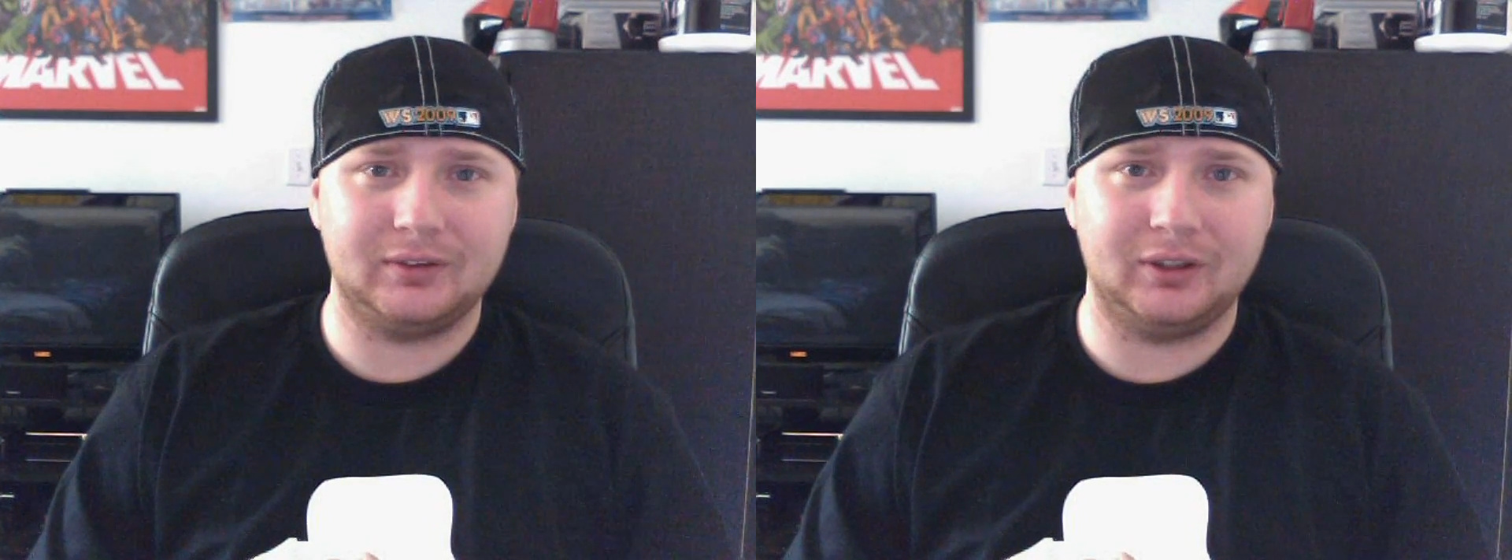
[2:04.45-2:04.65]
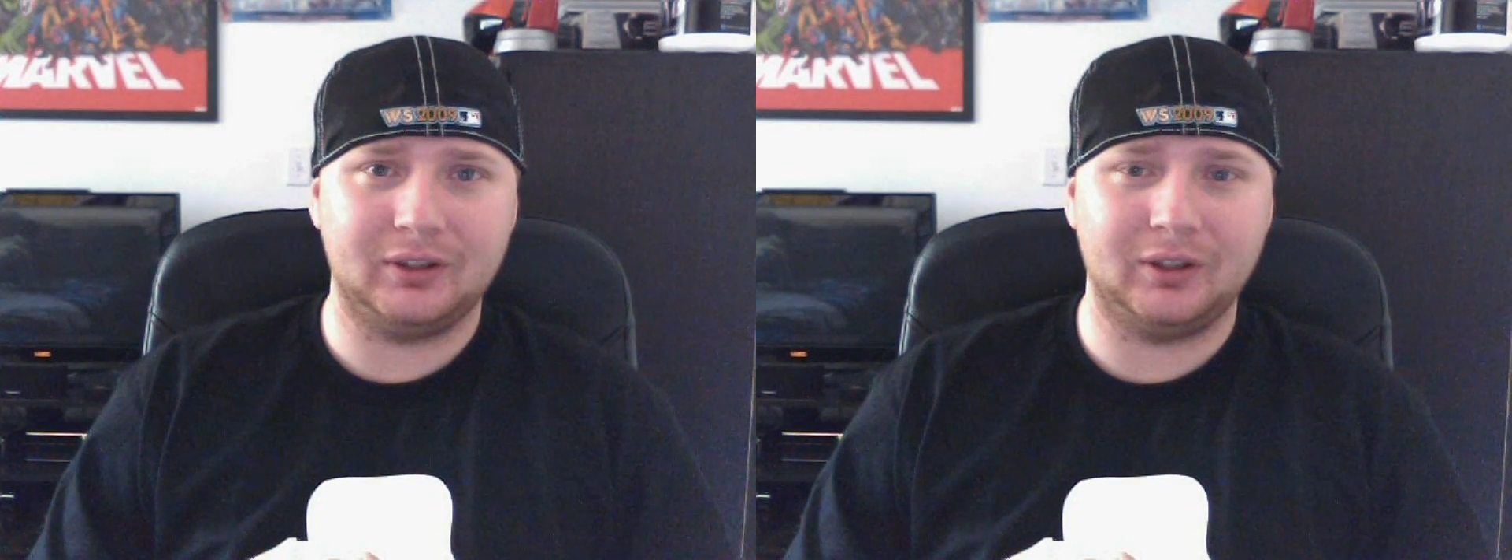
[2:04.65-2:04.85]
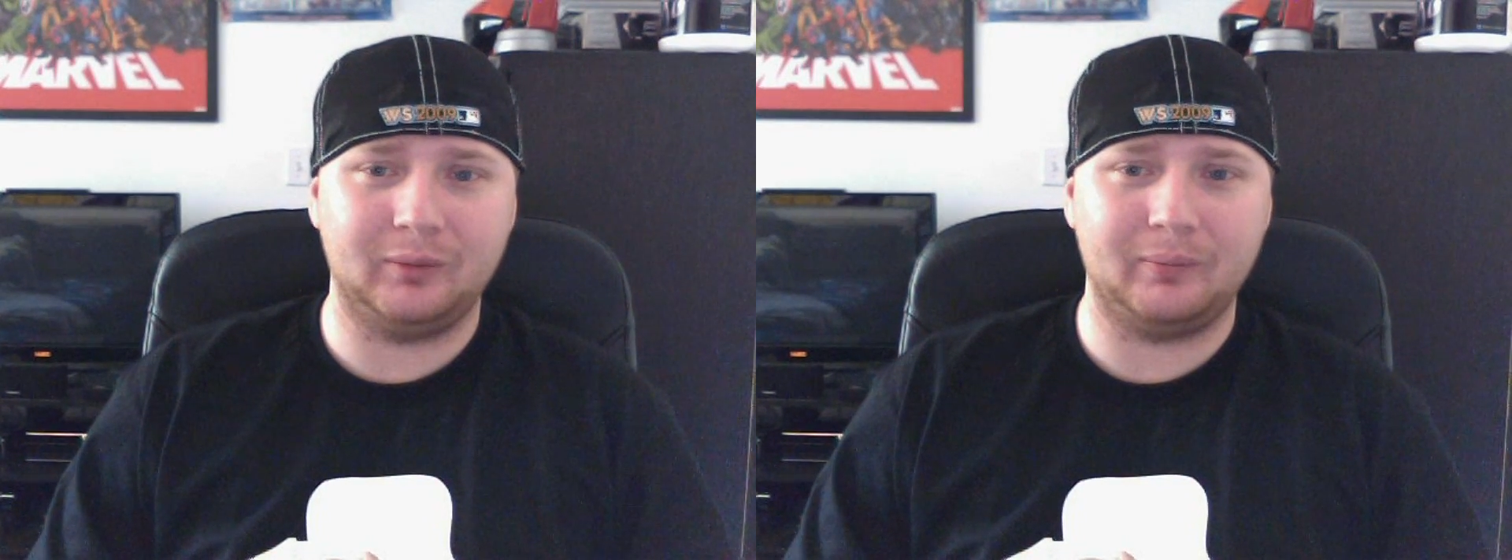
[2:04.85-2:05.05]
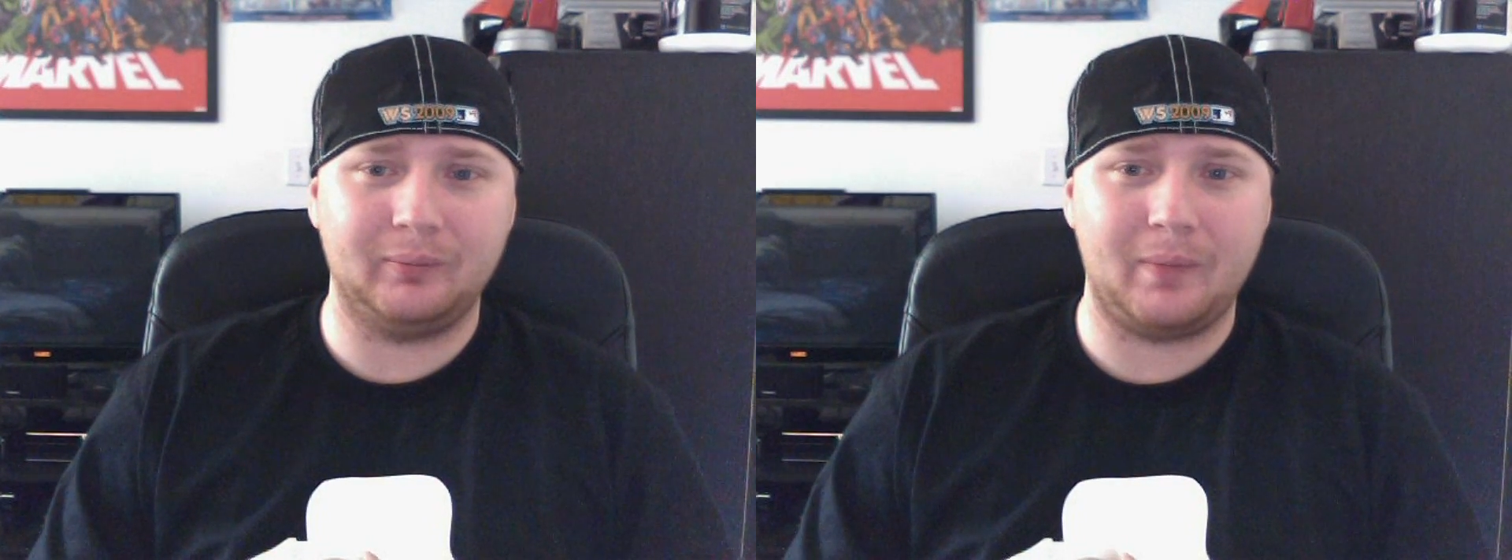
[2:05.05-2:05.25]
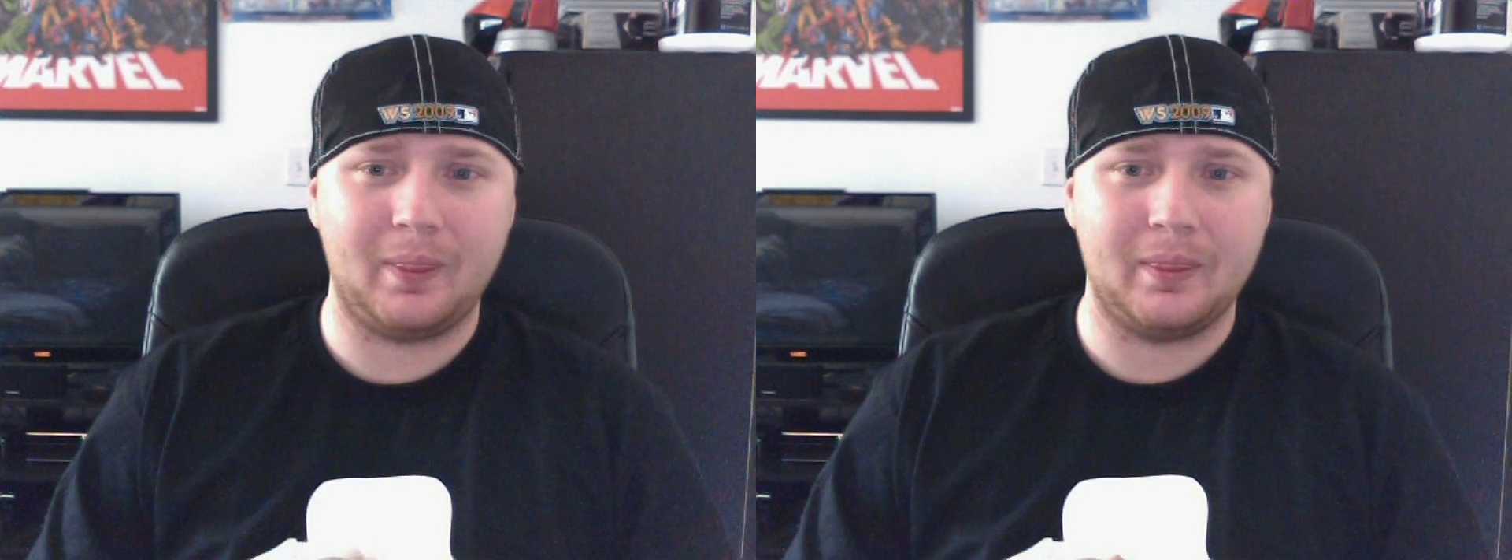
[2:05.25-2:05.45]
Um,
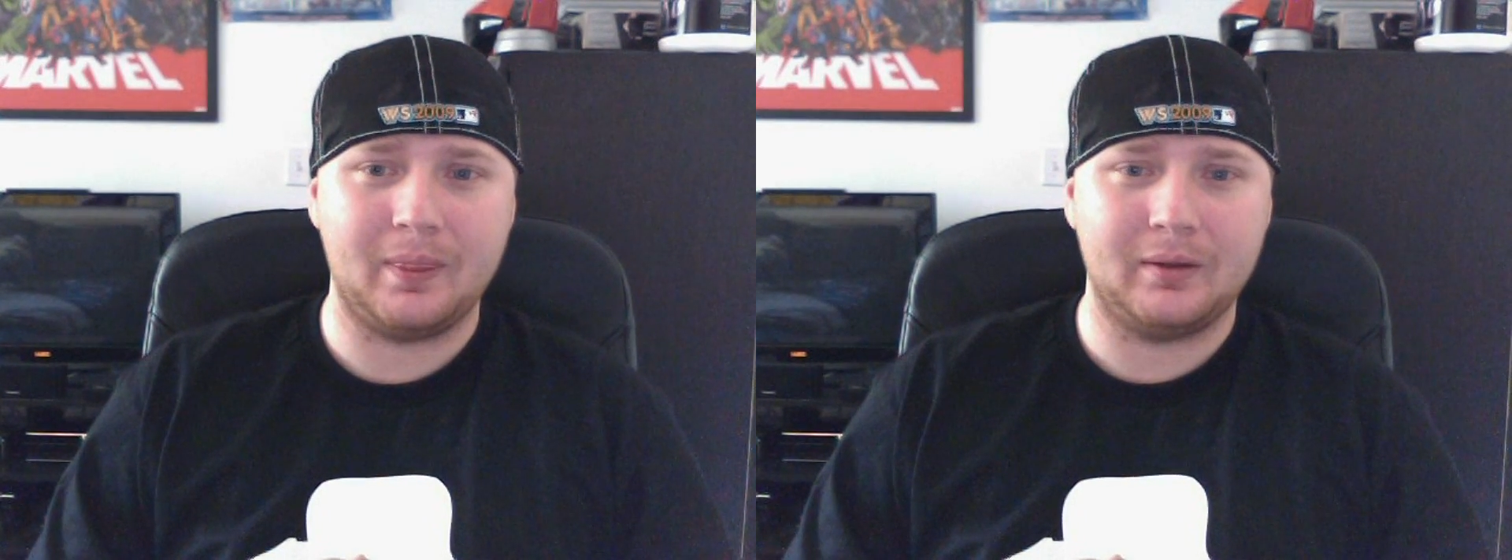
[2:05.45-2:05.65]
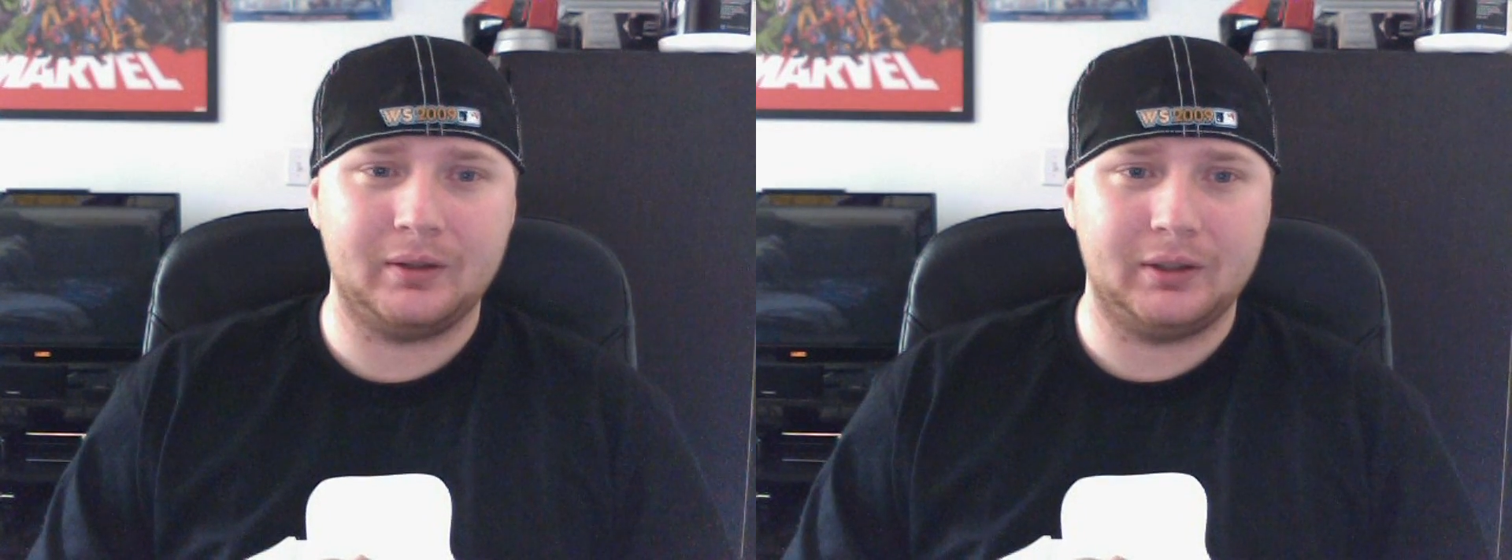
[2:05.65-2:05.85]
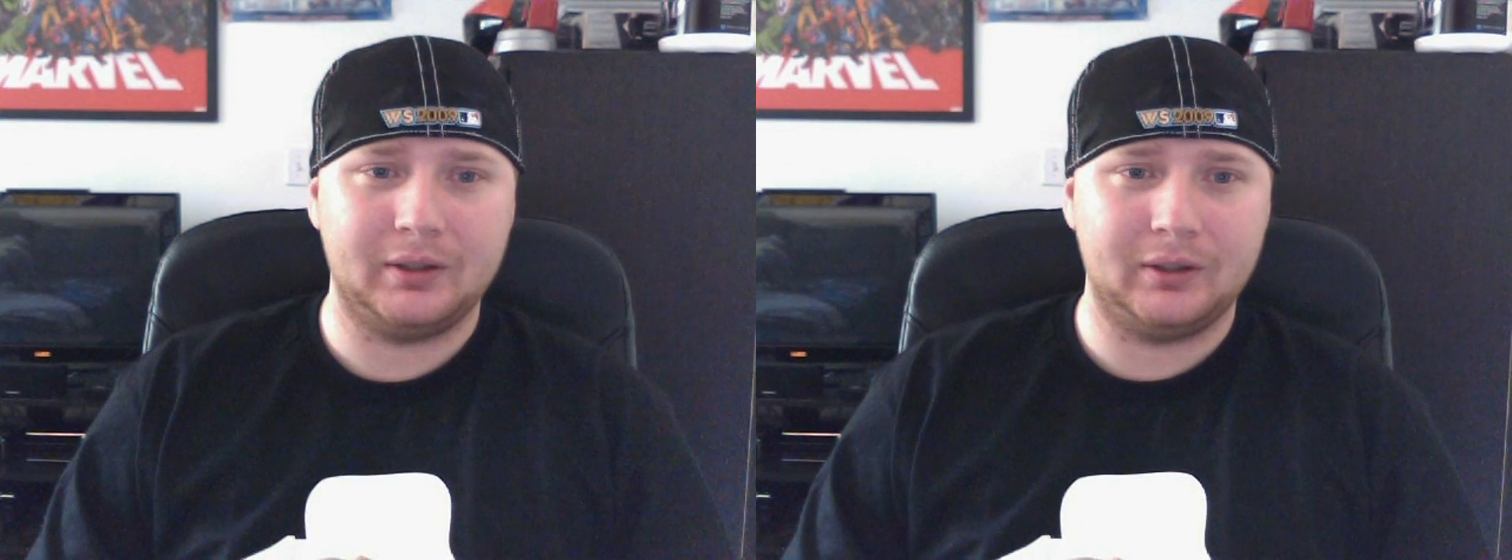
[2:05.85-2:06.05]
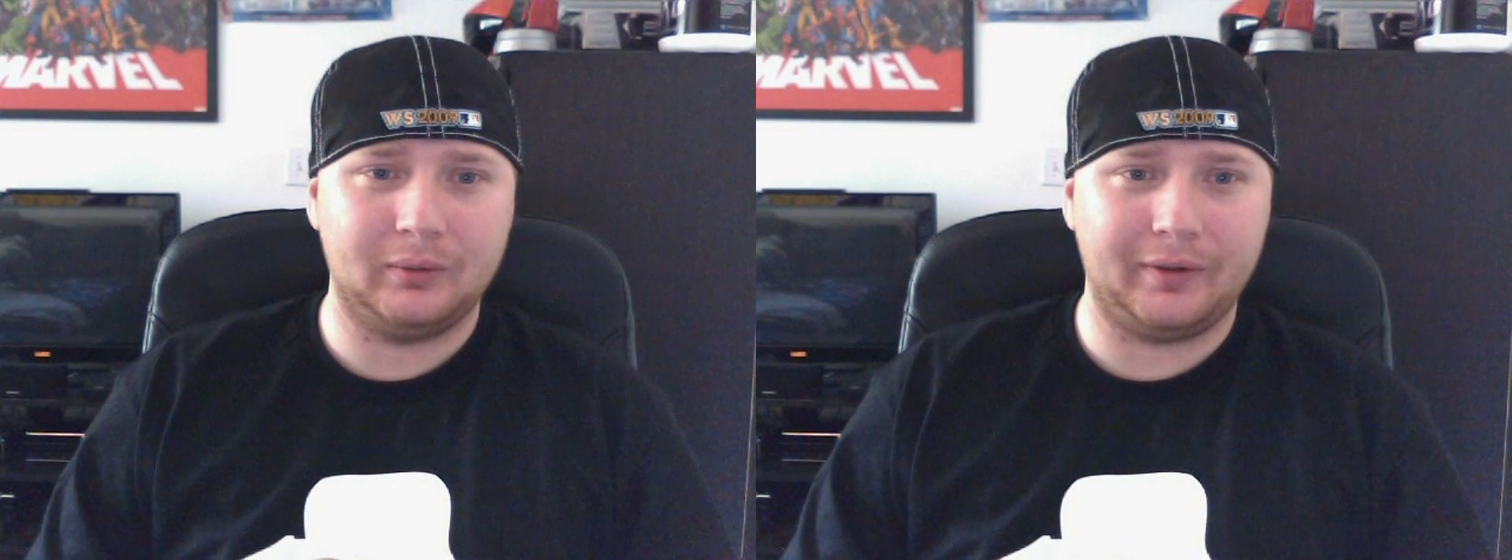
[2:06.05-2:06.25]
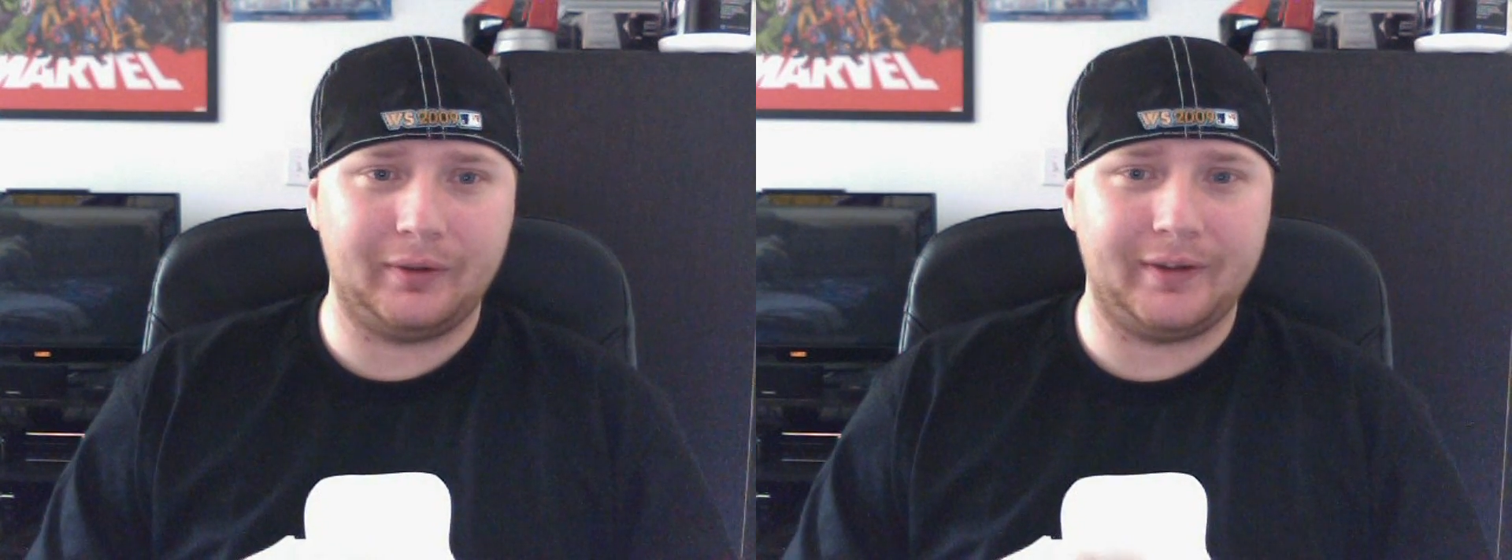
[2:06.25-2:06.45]
I want